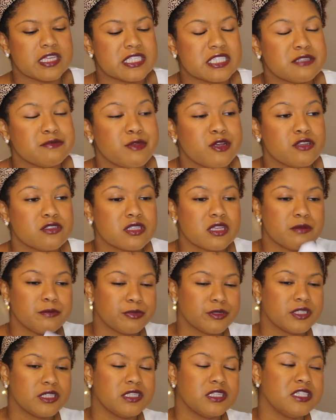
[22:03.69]
it smells
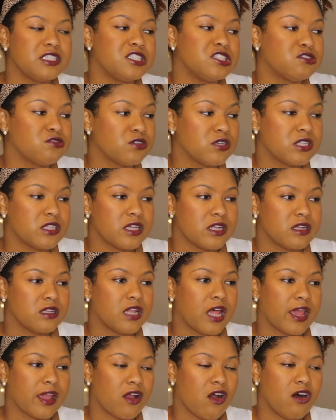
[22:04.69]
completely different than
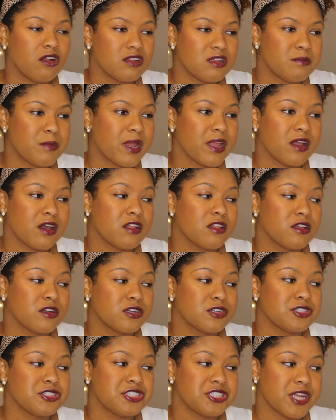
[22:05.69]
like all of my
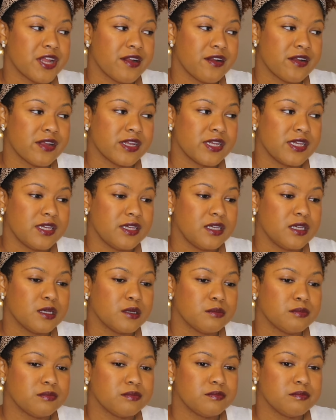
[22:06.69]
other cherry
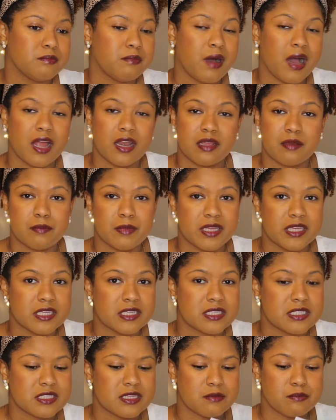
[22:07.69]
body
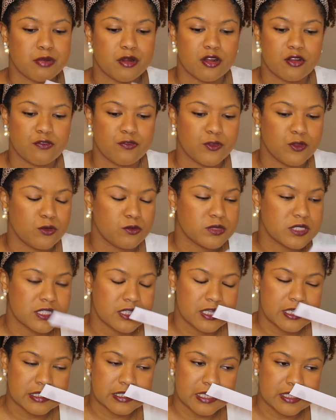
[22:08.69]
mist and perfumes and
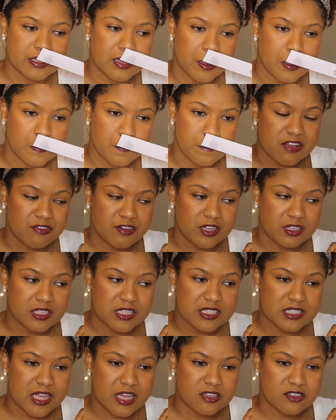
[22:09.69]
things like that. Definitely
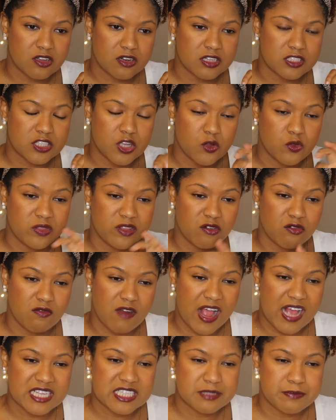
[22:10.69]
stands on its own. The
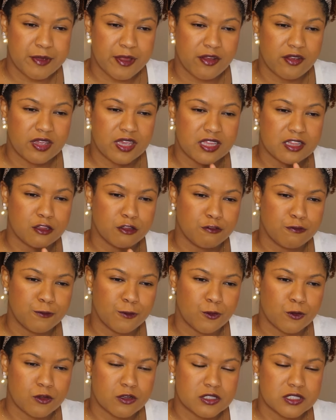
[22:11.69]
raspberry and the
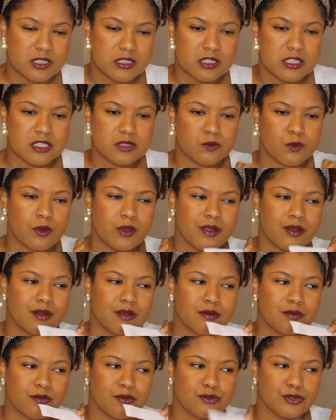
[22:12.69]
florals in this one
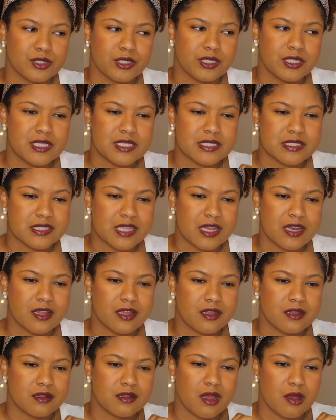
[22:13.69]
really set
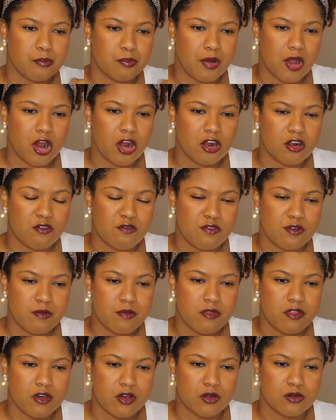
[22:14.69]
it apart
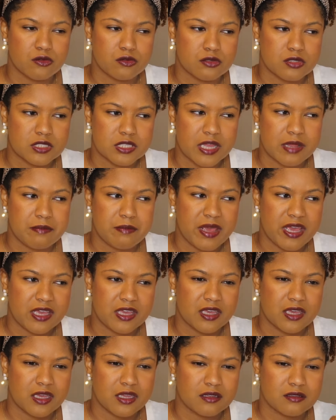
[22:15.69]
from those and
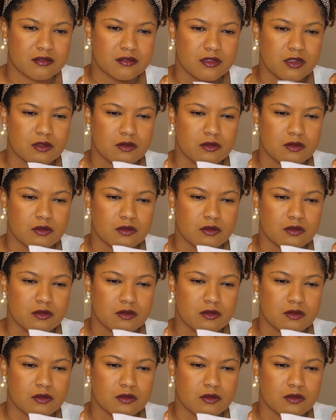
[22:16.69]
make it